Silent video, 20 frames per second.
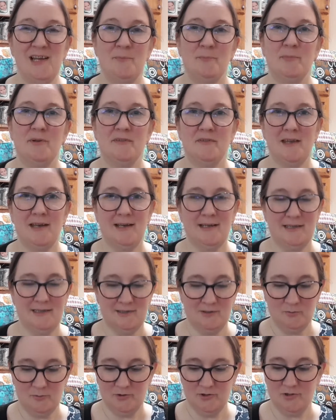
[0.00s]
But that
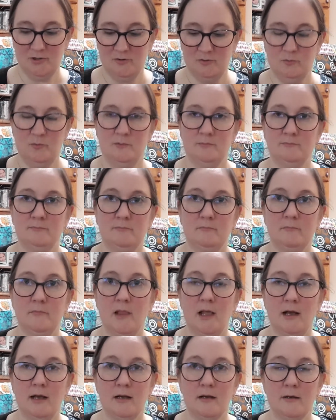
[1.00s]
is also
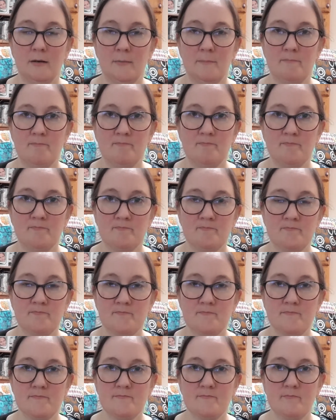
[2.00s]

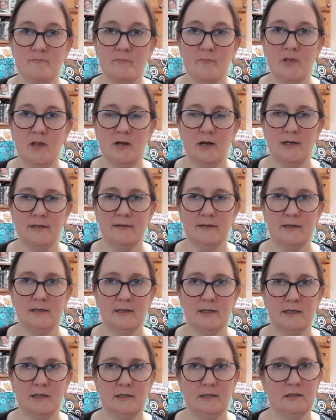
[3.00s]
I
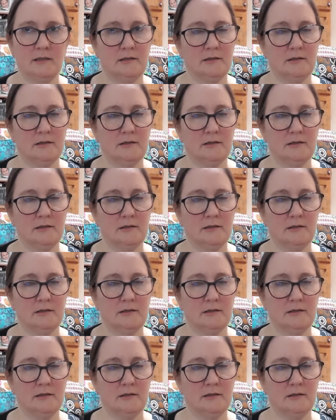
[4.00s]
think